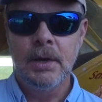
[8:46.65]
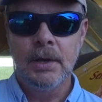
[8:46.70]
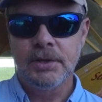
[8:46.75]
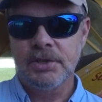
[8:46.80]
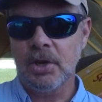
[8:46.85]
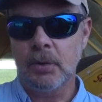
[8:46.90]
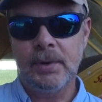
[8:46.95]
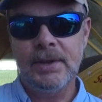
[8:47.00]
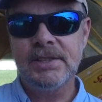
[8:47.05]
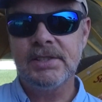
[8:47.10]

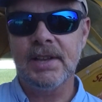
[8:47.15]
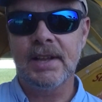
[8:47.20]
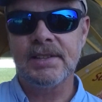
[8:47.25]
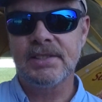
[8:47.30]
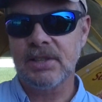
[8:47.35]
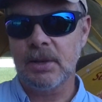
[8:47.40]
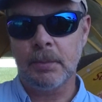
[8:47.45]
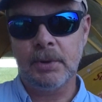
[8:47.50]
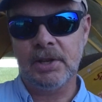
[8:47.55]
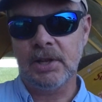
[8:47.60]
So he said
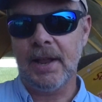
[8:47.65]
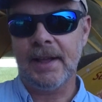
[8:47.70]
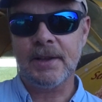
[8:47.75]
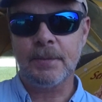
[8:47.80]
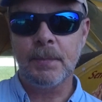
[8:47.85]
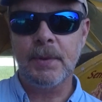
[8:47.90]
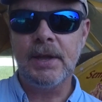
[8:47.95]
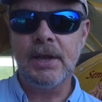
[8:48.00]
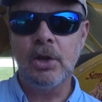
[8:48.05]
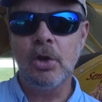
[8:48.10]
somebody
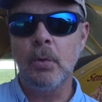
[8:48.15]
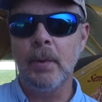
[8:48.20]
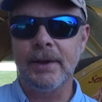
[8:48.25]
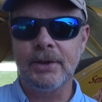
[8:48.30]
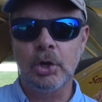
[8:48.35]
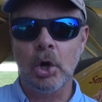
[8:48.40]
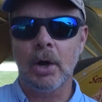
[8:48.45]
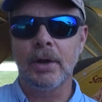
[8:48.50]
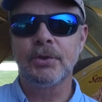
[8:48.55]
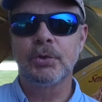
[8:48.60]
like me who
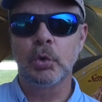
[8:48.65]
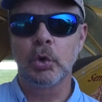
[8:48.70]
had gone